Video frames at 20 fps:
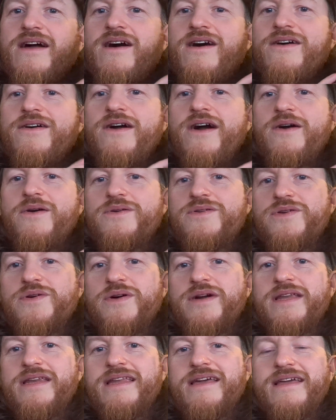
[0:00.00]
I'll
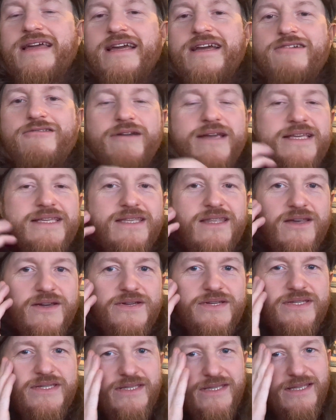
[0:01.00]
try and increase
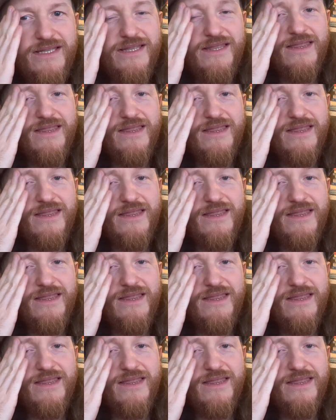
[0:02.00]
those.